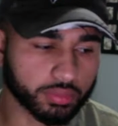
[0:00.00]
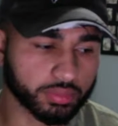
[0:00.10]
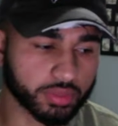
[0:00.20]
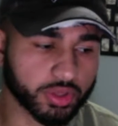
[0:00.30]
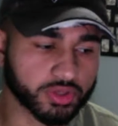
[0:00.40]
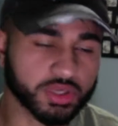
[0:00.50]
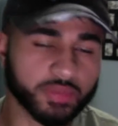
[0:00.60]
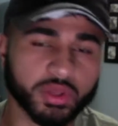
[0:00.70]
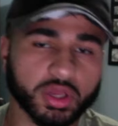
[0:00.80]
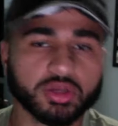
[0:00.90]
There's
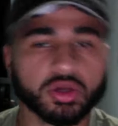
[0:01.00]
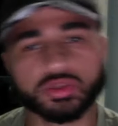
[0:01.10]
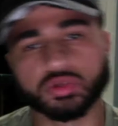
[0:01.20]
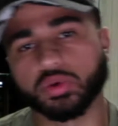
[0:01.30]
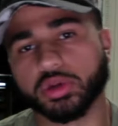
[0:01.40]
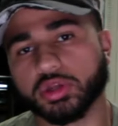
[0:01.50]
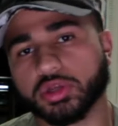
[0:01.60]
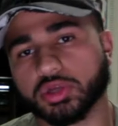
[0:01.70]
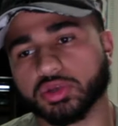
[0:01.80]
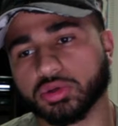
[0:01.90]
something I'd also wanted to
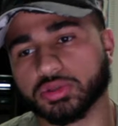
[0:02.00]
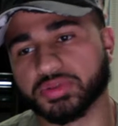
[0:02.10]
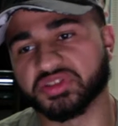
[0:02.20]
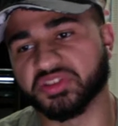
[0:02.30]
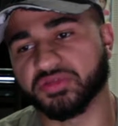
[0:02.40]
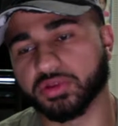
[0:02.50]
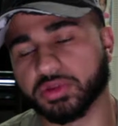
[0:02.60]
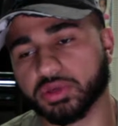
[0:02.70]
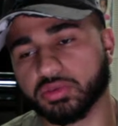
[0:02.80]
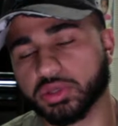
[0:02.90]
touch on
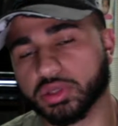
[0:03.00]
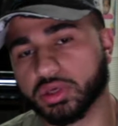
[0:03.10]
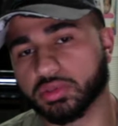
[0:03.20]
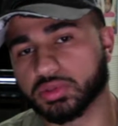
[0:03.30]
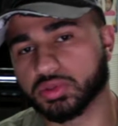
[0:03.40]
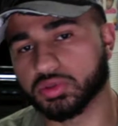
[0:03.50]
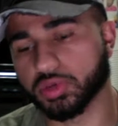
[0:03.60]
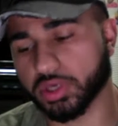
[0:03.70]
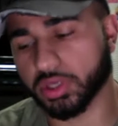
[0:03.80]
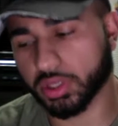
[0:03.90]
specifically when it comes to
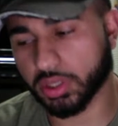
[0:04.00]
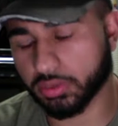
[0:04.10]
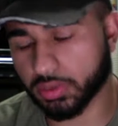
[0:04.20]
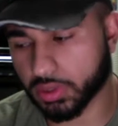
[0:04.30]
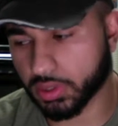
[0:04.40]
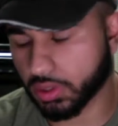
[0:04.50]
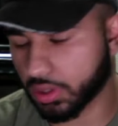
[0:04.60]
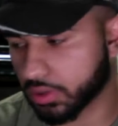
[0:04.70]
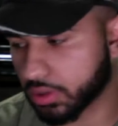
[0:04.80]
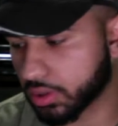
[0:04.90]
training and everything,
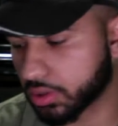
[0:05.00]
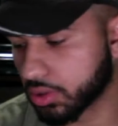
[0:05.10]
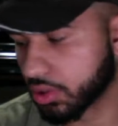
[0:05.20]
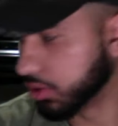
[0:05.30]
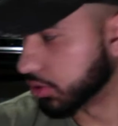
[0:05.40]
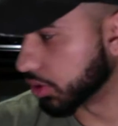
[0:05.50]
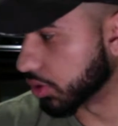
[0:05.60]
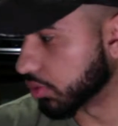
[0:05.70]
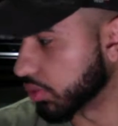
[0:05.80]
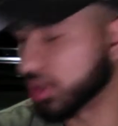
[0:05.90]
and
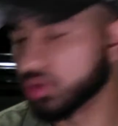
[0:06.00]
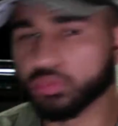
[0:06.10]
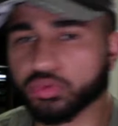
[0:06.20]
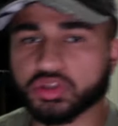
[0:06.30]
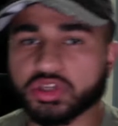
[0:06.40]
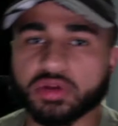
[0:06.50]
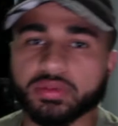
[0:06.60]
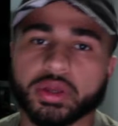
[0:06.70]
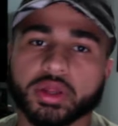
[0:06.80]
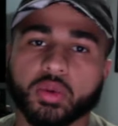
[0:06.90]
I do appreciate
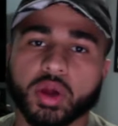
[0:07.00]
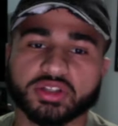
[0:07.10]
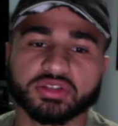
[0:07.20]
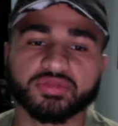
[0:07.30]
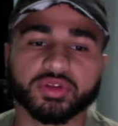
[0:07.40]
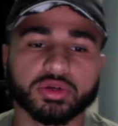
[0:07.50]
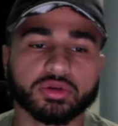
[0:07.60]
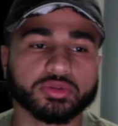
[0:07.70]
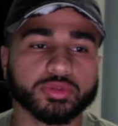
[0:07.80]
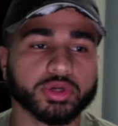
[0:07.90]
everybody that watches the
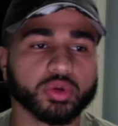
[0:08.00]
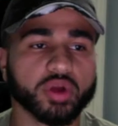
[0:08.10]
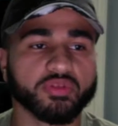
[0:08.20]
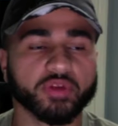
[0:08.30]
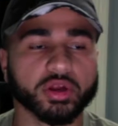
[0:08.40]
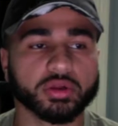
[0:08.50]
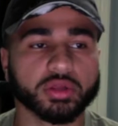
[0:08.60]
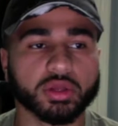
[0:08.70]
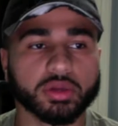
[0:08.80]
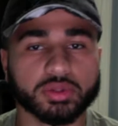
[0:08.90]
videos, but quite
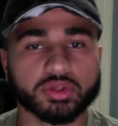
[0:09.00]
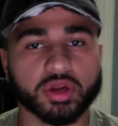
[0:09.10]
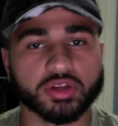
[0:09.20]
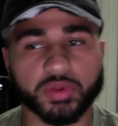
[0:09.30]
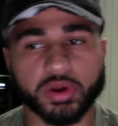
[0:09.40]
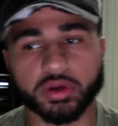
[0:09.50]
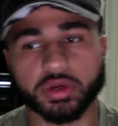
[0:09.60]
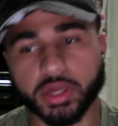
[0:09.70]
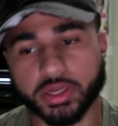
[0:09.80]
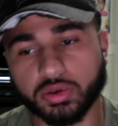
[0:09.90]
frankly, I'll be transparent.
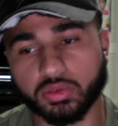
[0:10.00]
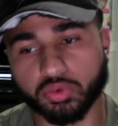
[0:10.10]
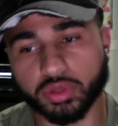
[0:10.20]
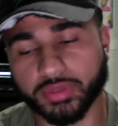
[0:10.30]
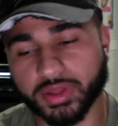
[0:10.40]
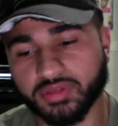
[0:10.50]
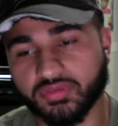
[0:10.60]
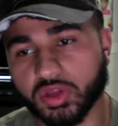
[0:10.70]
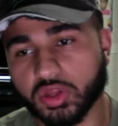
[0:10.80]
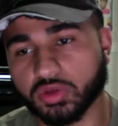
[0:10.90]
I don't really make the
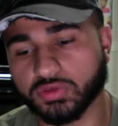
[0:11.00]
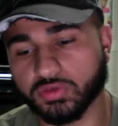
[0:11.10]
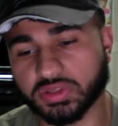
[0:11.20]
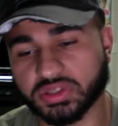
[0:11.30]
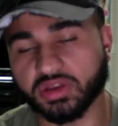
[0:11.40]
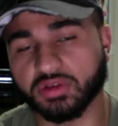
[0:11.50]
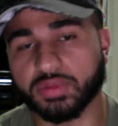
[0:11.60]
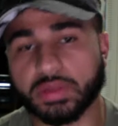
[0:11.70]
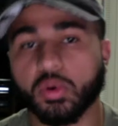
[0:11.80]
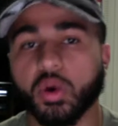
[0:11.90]
videos for the sake of
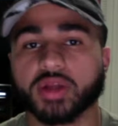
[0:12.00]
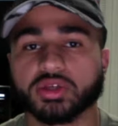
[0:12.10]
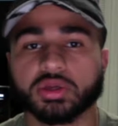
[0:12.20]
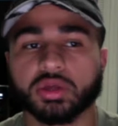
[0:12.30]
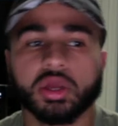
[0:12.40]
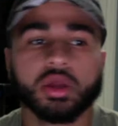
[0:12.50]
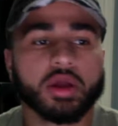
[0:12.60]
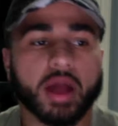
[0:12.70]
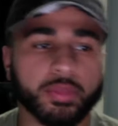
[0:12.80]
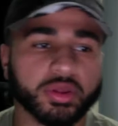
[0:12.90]
people watching.
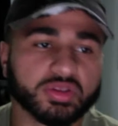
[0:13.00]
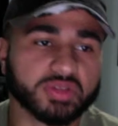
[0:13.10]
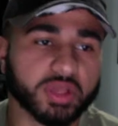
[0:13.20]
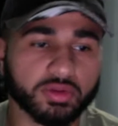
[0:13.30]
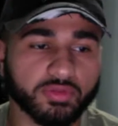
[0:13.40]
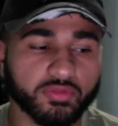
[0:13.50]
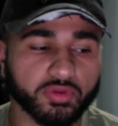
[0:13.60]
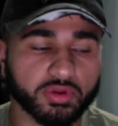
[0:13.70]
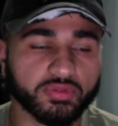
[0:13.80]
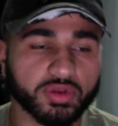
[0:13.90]
I made it
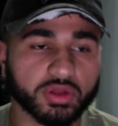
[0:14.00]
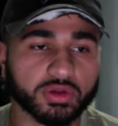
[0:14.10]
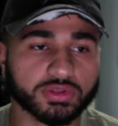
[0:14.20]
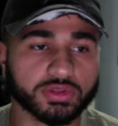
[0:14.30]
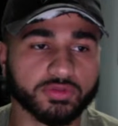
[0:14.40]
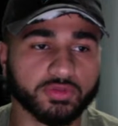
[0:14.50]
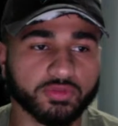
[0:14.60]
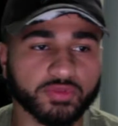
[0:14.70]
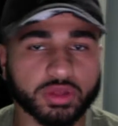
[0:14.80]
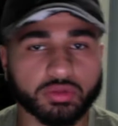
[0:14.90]
for the videos
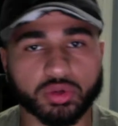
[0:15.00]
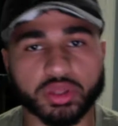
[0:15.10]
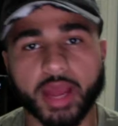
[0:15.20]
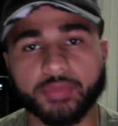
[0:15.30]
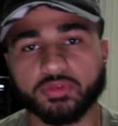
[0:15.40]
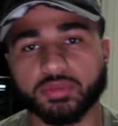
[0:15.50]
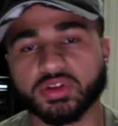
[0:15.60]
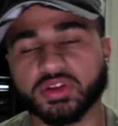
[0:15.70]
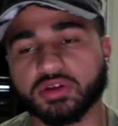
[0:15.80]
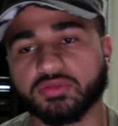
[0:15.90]
for recaps of
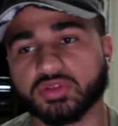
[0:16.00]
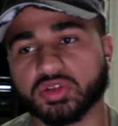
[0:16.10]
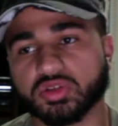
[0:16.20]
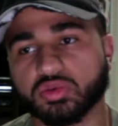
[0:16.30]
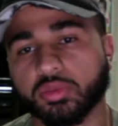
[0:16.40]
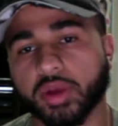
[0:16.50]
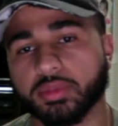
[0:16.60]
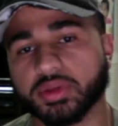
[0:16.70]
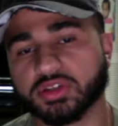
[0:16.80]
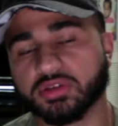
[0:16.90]
myself and just to
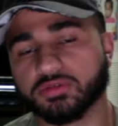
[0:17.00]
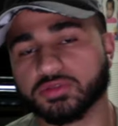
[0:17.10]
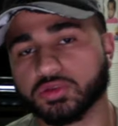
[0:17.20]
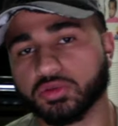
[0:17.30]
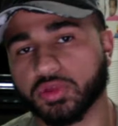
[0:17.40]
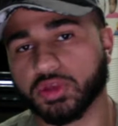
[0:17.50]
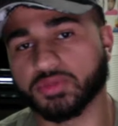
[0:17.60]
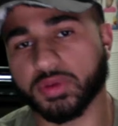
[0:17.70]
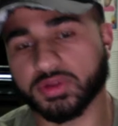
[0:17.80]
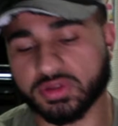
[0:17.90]
remind myself of certain
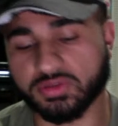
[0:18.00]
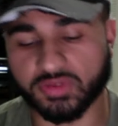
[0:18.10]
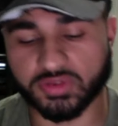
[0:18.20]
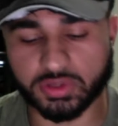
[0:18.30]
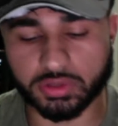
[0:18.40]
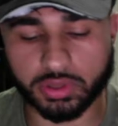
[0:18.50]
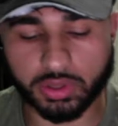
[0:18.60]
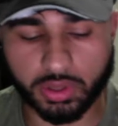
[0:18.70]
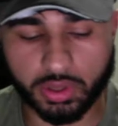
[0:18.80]
things mentally and physically.